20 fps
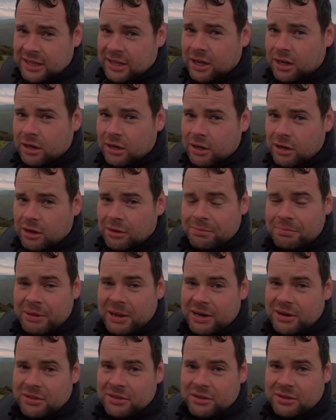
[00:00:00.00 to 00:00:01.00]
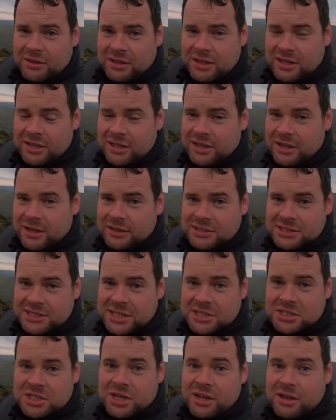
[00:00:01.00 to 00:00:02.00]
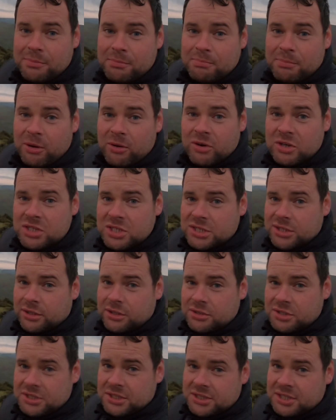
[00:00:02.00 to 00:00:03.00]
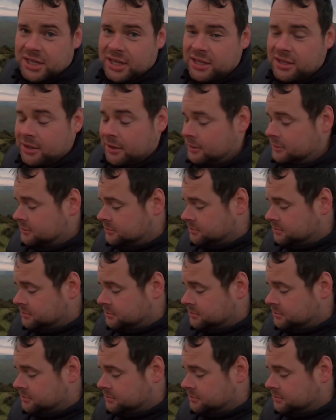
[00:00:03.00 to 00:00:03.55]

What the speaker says: A lot better than the sachet of porridges I used to take.